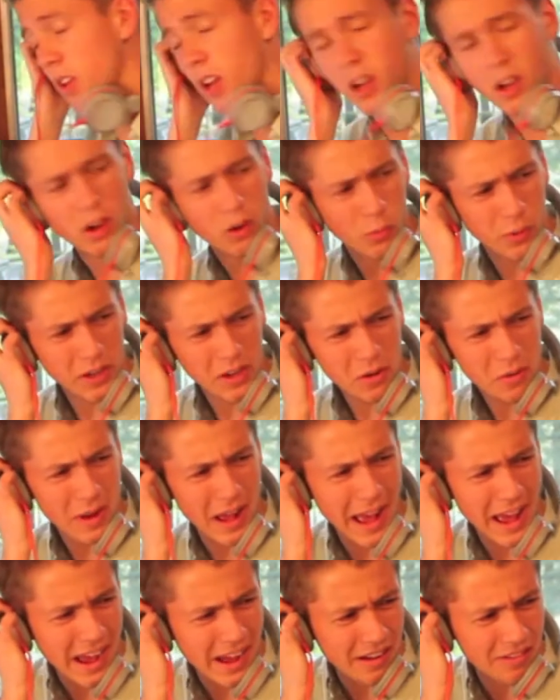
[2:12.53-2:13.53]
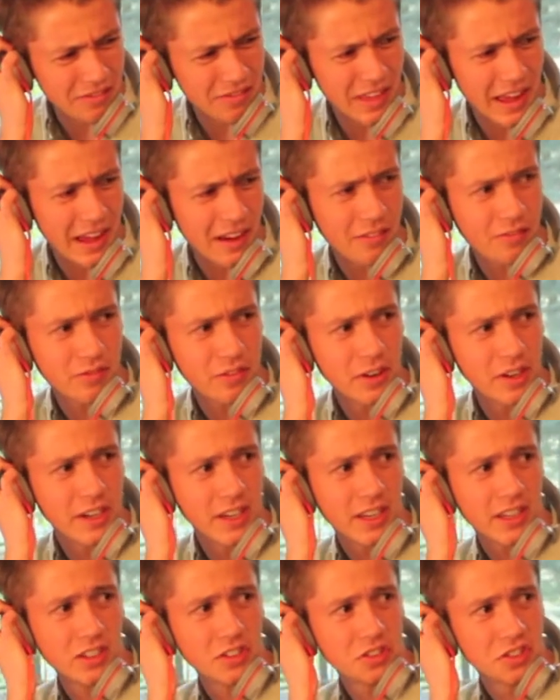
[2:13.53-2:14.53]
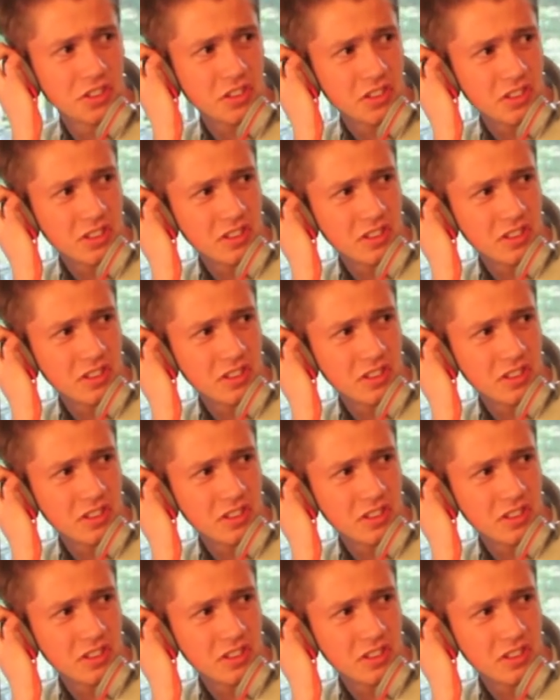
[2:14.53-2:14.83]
Uh, we don't have that footage.